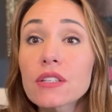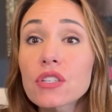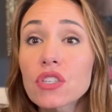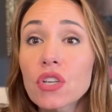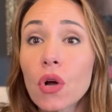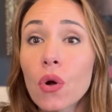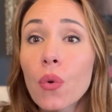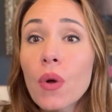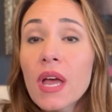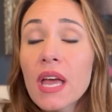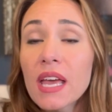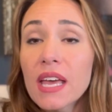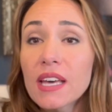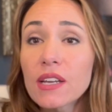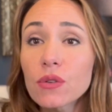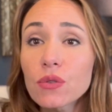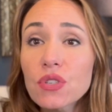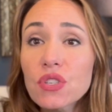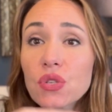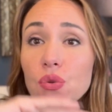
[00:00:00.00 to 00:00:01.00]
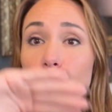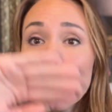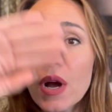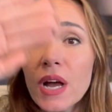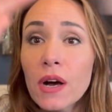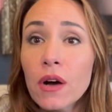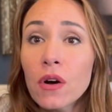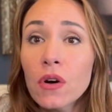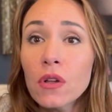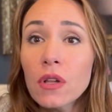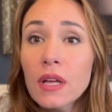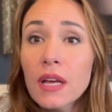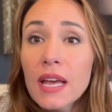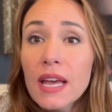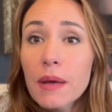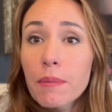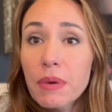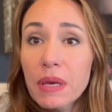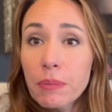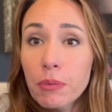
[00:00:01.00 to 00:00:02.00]
So it'll swell,
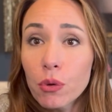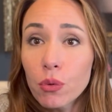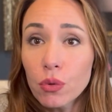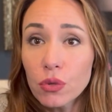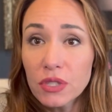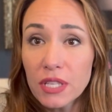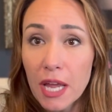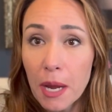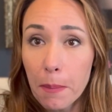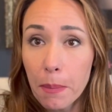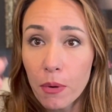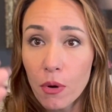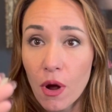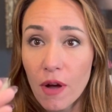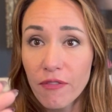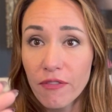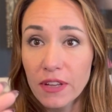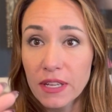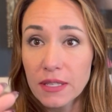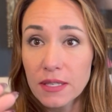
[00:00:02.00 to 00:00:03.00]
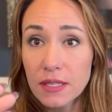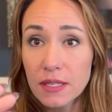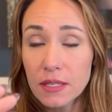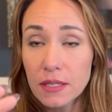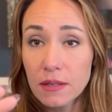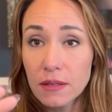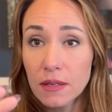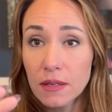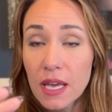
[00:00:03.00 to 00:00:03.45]
people will take profits.